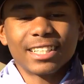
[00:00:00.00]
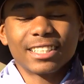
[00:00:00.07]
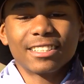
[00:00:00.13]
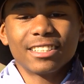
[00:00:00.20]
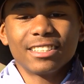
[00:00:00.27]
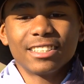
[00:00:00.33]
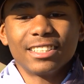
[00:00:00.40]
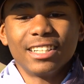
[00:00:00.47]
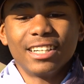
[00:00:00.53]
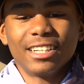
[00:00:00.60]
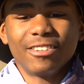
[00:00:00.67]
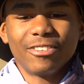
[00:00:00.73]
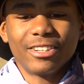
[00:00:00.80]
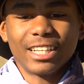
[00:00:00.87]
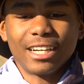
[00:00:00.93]
I couldn't have
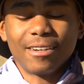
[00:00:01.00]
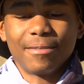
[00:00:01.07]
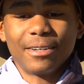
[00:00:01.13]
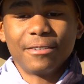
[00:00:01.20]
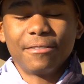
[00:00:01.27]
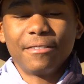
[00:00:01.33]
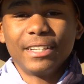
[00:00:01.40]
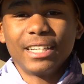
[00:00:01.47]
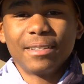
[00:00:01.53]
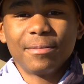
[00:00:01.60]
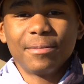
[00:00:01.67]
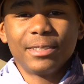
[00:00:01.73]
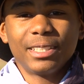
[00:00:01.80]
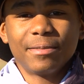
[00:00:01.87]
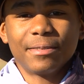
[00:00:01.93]
done it without my
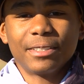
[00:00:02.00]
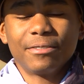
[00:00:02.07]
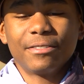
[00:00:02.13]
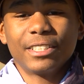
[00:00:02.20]
family, my